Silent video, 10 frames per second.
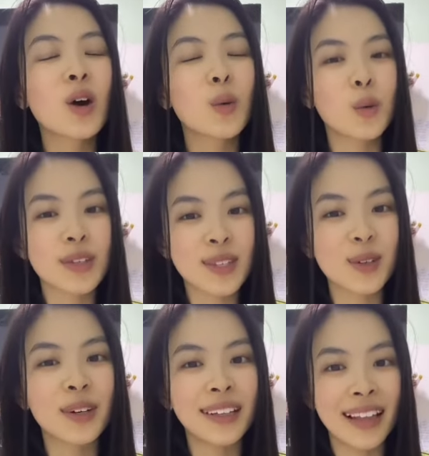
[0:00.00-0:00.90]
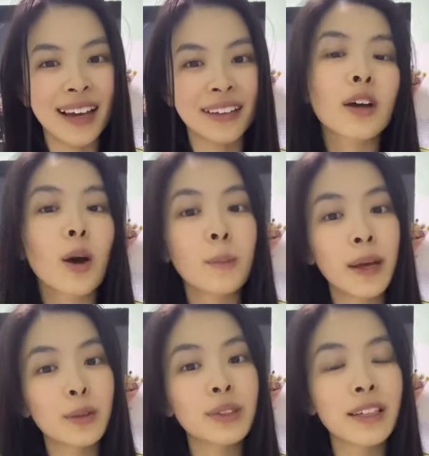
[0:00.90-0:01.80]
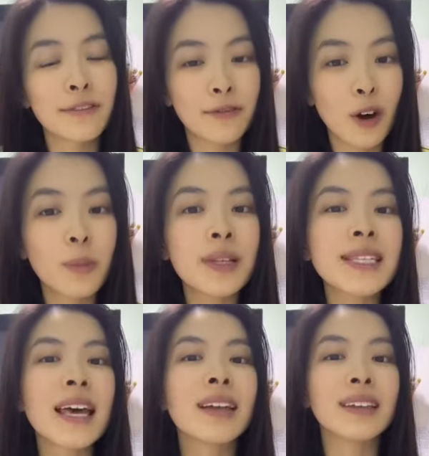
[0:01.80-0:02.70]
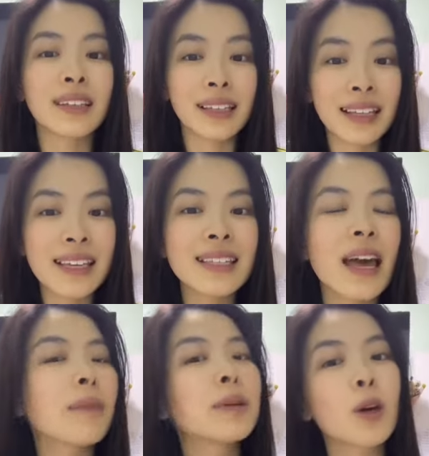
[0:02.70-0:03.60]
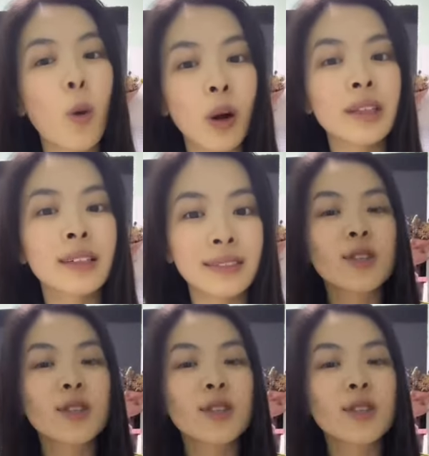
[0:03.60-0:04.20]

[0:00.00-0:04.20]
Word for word: was still alive, compared to 34% in the least happy quarter.